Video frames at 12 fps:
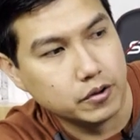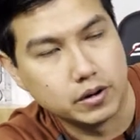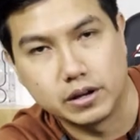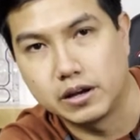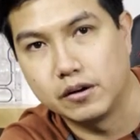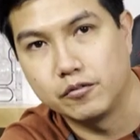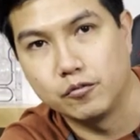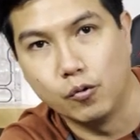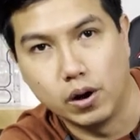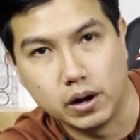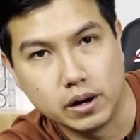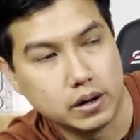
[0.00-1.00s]
only have
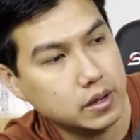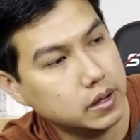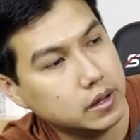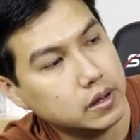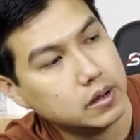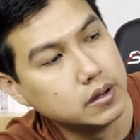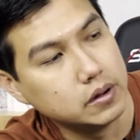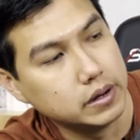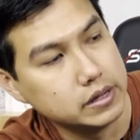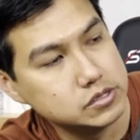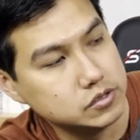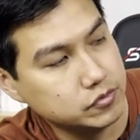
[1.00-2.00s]
one
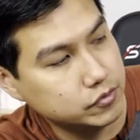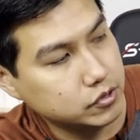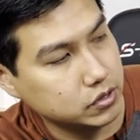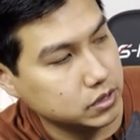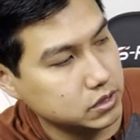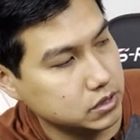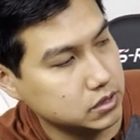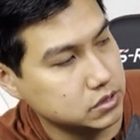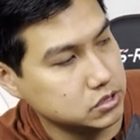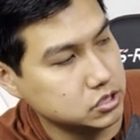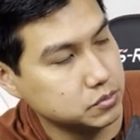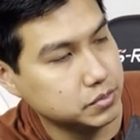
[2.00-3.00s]
connection for the
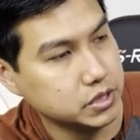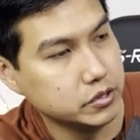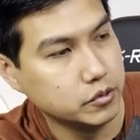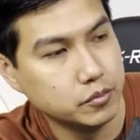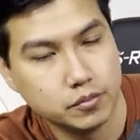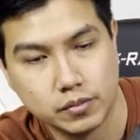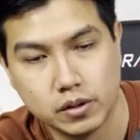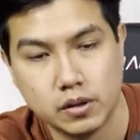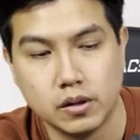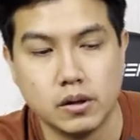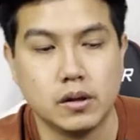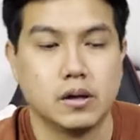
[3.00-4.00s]
GPU
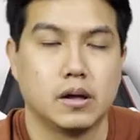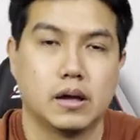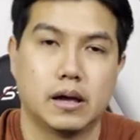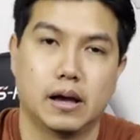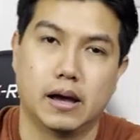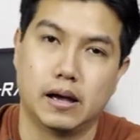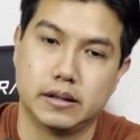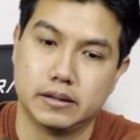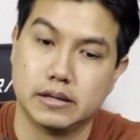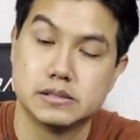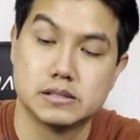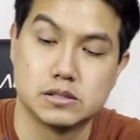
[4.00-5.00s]
and
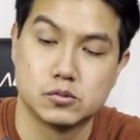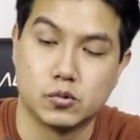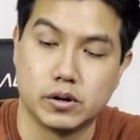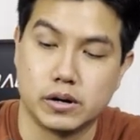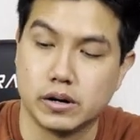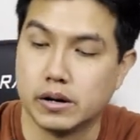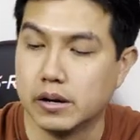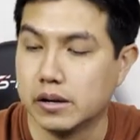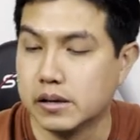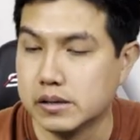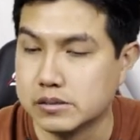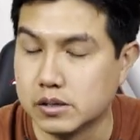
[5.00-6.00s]
this is where
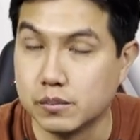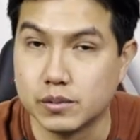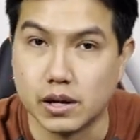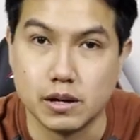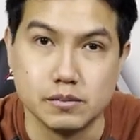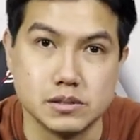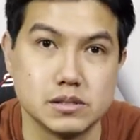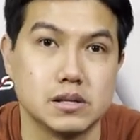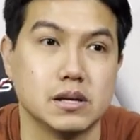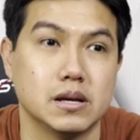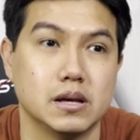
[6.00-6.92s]
sometimes